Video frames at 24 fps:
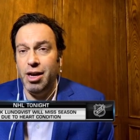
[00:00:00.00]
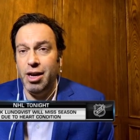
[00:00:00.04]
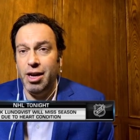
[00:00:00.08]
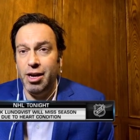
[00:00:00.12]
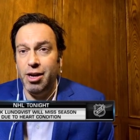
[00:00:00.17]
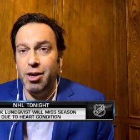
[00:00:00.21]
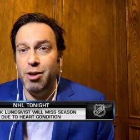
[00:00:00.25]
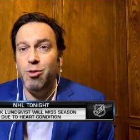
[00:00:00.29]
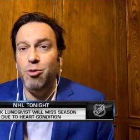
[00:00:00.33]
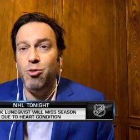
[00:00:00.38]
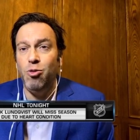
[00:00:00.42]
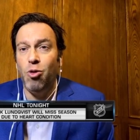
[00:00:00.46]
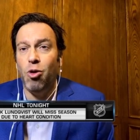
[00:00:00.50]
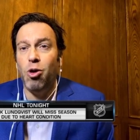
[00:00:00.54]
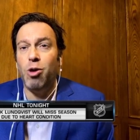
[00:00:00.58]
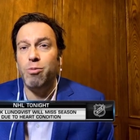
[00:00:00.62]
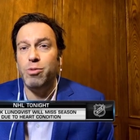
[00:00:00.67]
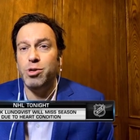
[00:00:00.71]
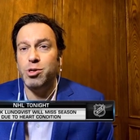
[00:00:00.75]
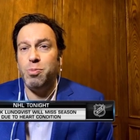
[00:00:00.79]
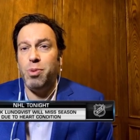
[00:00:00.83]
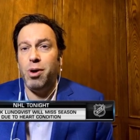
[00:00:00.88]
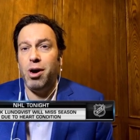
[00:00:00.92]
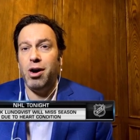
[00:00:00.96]
an
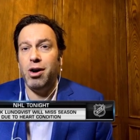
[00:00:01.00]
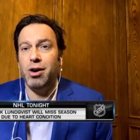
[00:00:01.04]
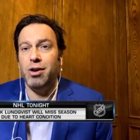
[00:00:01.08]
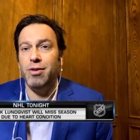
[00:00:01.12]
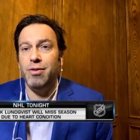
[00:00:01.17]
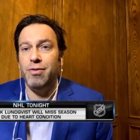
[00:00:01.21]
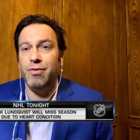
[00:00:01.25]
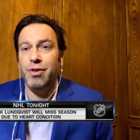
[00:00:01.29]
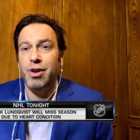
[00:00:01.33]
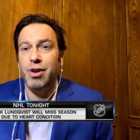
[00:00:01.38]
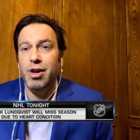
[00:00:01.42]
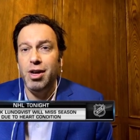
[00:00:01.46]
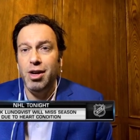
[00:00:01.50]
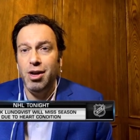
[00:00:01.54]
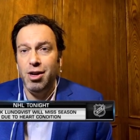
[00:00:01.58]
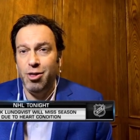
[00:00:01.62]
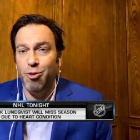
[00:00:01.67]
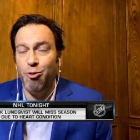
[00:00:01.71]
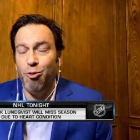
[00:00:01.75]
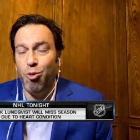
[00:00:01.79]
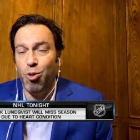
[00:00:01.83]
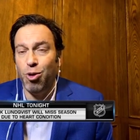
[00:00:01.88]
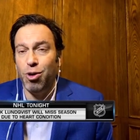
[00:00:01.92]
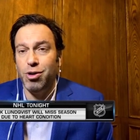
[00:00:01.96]
enormous part of
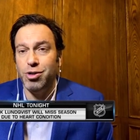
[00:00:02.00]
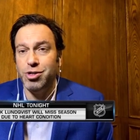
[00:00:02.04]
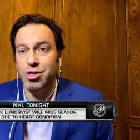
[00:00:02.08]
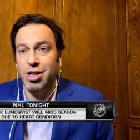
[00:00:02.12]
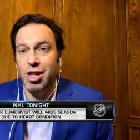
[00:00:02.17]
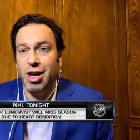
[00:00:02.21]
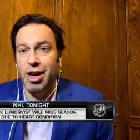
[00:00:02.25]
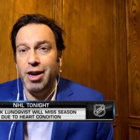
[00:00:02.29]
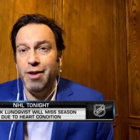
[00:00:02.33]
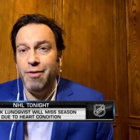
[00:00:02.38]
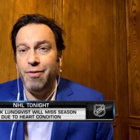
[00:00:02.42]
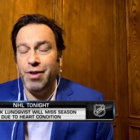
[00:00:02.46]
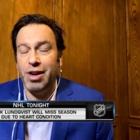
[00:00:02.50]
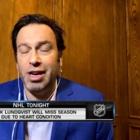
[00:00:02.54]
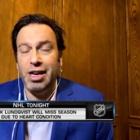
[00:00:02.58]
the world's life.